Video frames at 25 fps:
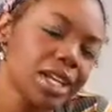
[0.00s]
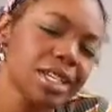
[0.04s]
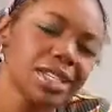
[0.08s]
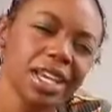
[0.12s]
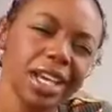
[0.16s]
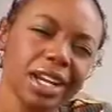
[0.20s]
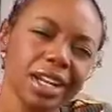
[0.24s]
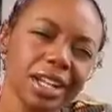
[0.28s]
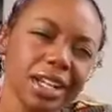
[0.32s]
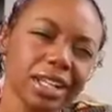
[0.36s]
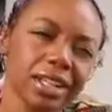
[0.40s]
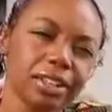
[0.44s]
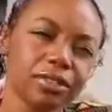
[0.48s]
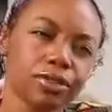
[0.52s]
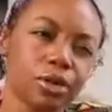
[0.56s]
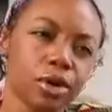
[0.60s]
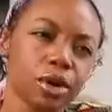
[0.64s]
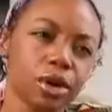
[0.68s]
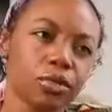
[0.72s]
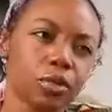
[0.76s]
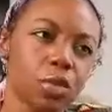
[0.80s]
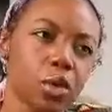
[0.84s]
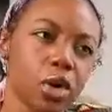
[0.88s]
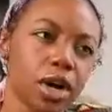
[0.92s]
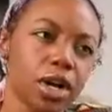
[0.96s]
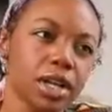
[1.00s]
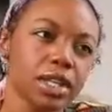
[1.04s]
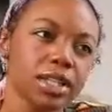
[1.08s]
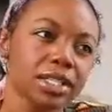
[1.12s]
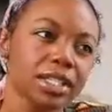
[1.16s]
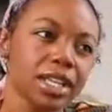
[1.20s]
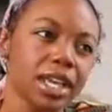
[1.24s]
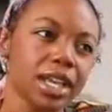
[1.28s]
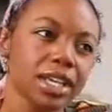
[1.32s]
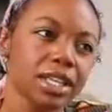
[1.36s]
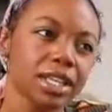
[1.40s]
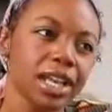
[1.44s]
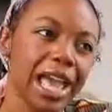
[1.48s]
kind of like the Four of Wands,
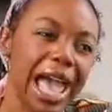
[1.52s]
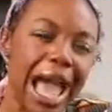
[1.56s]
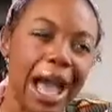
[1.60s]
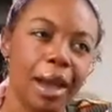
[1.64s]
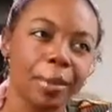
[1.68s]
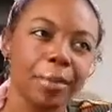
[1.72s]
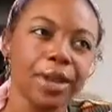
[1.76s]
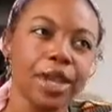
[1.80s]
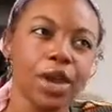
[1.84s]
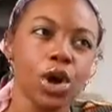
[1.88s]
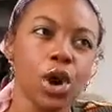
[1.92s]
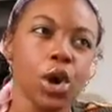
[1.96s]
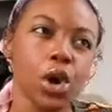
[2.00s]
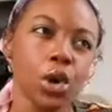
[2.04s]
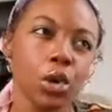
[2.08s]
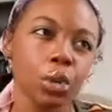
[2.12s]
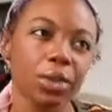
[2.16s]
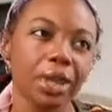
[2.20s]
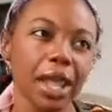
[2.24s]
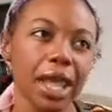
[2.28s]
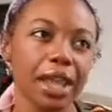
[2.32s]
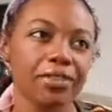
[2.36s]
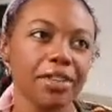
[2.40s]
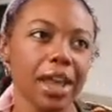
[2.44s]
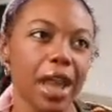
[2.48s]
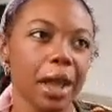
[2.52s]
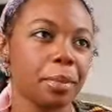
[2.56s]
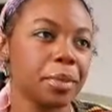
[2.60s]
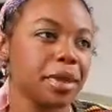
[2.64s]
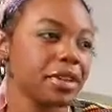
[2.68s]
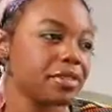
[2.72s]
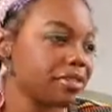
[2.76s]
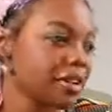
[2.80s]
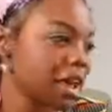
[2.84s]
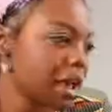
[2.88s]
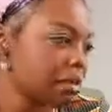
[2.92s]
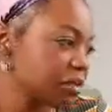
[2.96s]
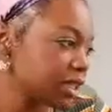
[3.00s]
like happy home life, happy
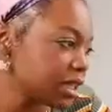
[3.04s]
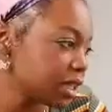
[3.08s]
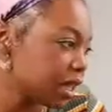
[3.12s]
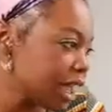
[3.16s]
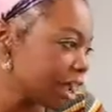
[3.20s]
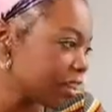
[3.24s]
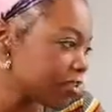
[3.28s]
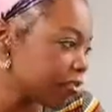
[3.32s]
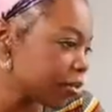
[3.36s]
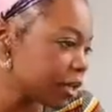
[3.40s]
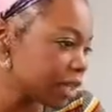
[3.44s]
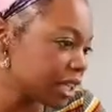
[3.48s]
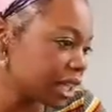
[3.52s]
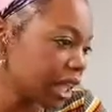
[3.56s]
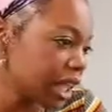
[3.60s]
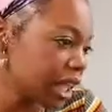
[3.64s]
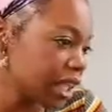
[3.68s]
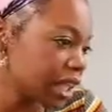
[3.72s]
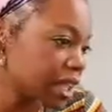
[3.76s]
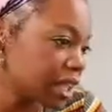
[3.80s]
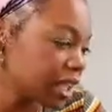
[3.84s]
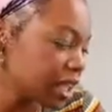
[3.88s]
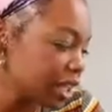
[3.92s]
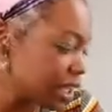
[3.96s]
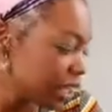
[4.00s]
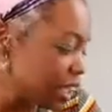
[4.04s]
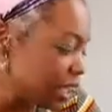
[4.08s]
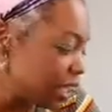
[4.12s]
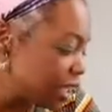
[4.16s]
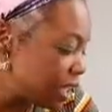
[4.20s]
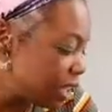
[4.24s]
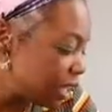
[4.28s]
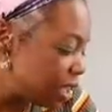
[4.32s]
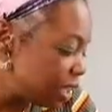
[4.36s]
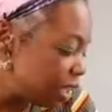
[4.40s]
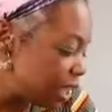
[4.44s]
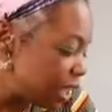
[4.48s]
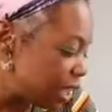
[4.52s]
family life, but like
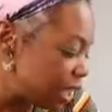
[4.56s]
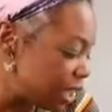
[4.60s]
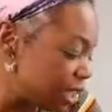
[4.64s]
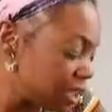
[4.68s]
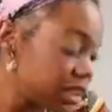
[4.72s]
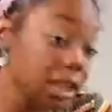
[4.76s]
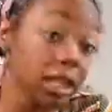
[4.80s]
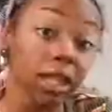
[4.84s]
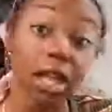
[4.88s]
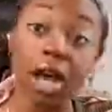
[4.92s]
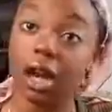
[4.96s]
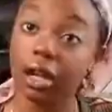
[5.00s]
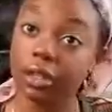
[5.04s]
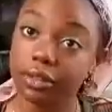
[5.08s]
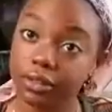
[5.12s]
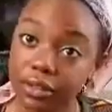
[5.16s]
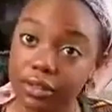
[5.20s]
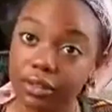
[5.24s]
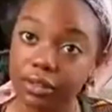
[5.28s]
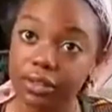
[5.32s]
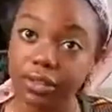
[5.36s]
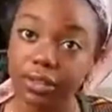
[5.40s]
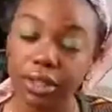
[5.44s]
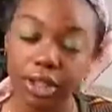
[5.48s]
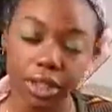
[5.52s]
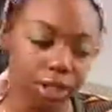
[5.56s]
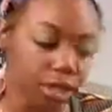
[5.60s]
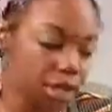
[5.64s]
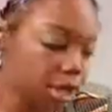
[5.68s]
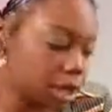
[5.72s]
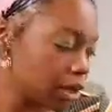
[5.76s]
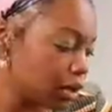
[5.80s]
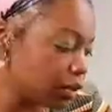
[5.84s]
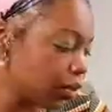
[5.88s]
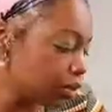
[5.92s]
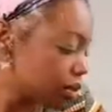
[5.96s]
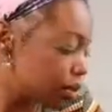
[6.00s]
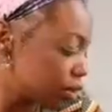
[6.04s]
in love, you
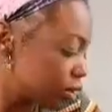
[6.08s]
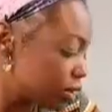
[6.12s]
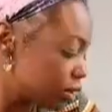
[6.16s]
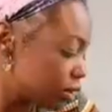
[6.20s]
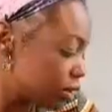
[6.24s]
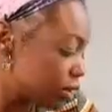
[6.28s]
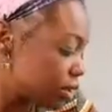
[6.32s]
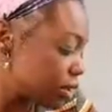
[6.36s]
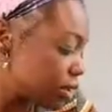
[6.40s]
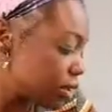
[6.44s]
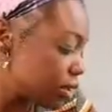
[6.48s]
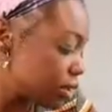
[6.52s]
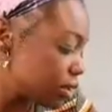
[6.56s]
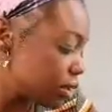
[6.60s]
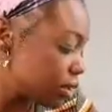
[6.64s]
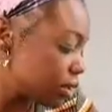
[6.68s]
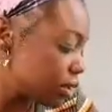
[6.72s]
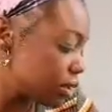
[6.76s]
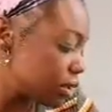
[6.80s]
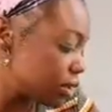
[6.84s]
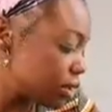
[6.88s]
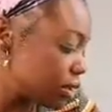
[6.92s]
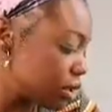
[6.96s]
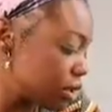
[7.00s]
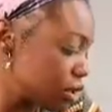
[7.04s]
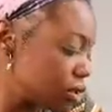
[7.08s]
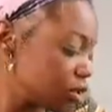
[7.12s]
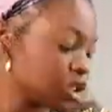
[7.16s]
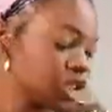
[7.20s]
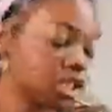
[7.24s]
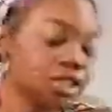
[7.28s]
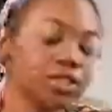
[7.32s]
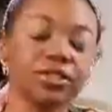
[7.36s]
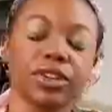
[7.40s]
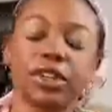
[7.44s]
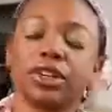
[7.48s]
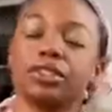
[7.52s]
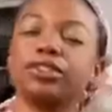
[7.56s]
know, you
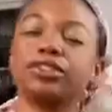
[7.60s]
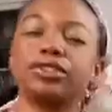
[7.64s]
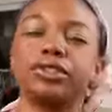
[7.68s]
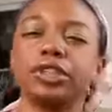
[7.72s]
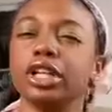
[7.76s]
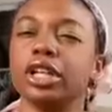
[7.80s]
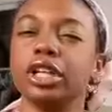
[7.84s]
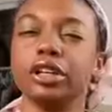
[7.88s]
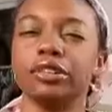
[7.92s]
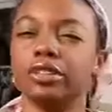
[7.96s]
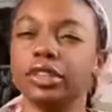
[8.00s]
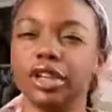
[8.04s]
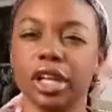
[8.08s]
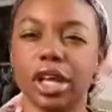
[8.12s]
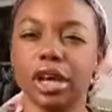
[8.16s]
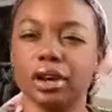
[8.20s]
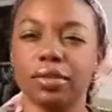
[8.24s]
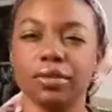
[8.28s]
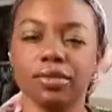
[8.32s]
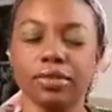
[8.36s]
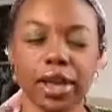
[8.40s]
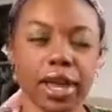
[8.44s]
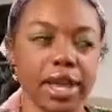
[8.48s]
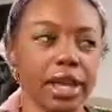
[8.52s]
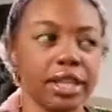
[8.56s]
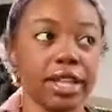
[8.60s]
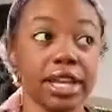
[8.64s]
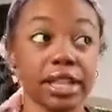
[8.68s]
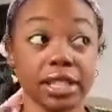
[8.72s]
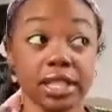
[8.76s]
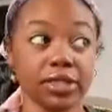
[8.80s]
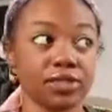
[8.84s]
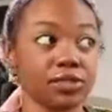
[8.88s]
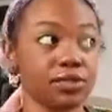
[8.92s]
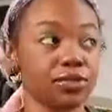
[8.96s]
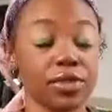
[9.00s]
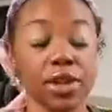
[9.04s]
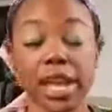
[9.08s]
just feel full of love. And
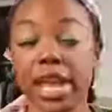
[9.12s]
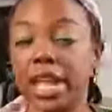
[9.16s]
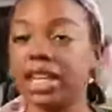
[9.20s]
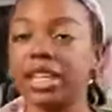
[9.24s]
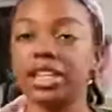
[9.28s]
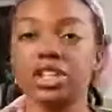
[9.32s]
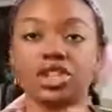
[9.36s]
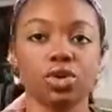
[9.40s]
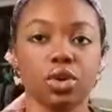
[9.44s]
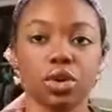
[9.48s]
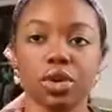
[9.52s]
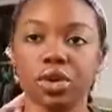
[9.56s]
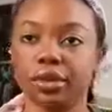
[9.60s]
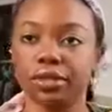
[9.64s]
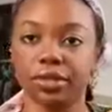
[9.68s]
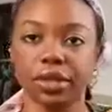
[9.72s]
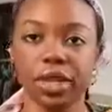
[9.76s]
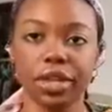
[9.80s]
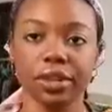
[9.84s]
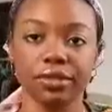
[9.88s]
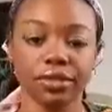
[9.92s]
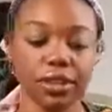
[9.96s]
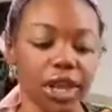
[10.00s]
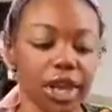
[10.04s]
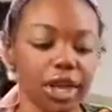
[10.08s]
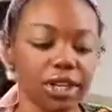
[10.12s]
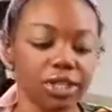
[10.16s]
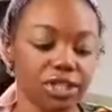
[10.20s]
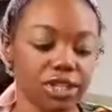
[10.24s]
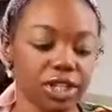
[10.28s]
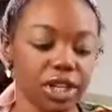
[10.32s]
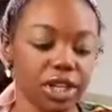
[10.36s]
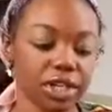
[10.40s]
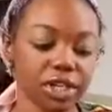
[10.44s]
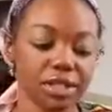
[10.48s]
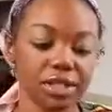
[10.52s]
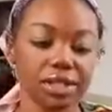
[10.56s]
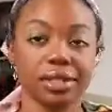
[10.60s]
that's any sort of love, not
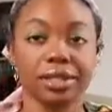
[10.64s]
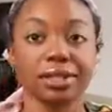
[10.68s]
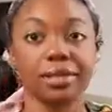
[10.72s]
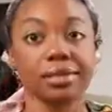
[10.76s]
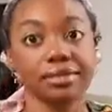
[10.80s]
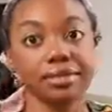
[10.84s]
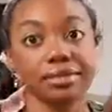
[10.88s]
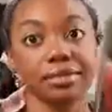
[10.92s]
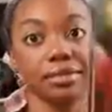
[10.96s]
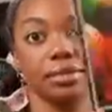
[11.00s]
just,